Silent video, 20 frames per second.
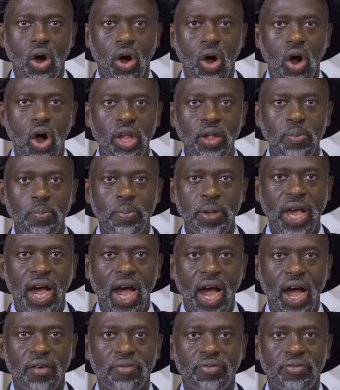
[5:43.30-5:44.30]
On
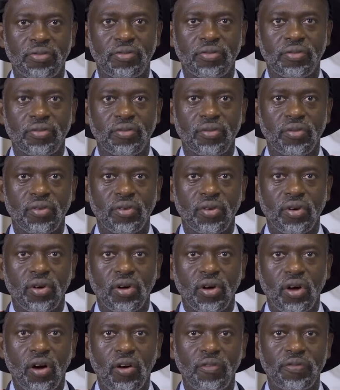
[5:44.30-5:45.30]
behalf
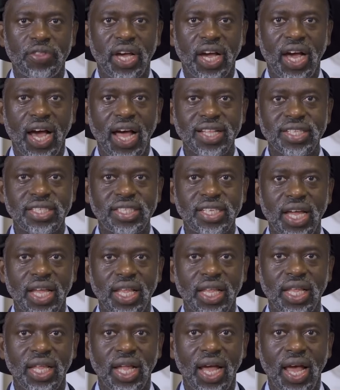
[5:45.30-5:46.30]
of the
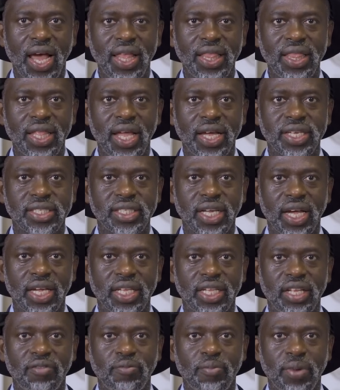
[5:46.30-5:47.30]
Council and the
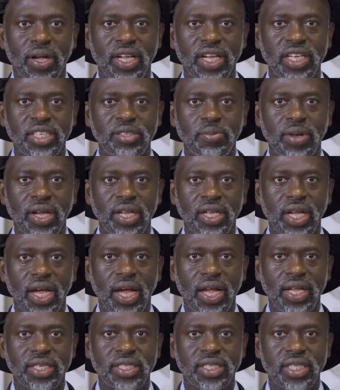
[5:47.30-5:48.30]
Executive Management
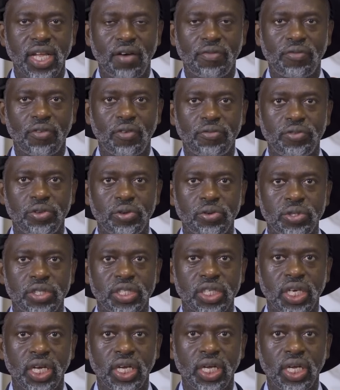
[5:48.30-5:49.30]
and staff of
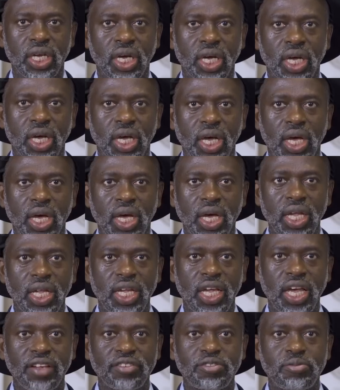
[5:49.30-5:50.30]
UJ,
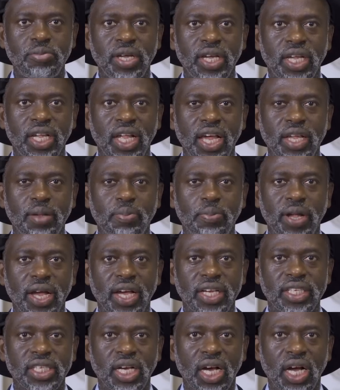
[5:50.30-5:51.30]
it gives me great
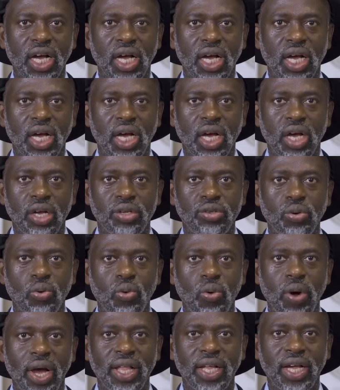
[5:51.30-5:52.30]
pleasure to
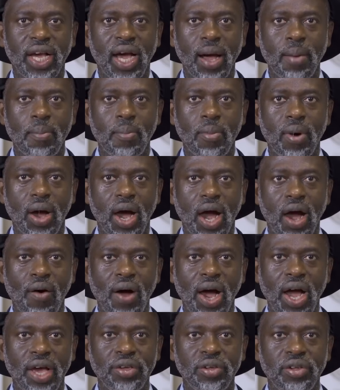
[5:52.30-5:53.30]
welcome
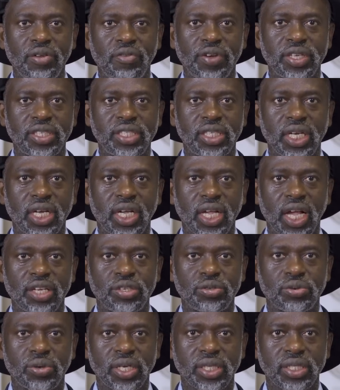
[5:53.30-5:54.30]
our university
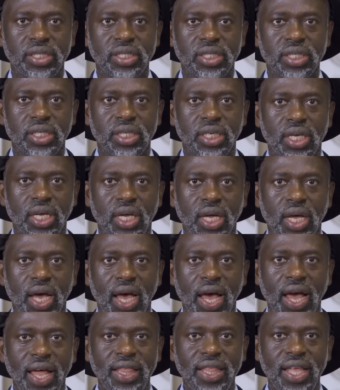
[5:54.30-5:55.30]
graduates
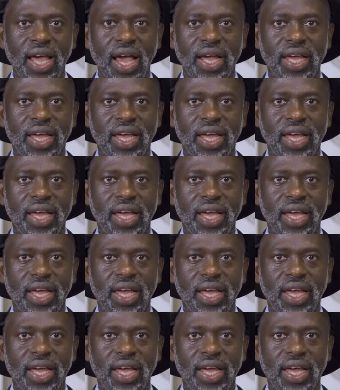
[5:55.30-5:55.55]
and their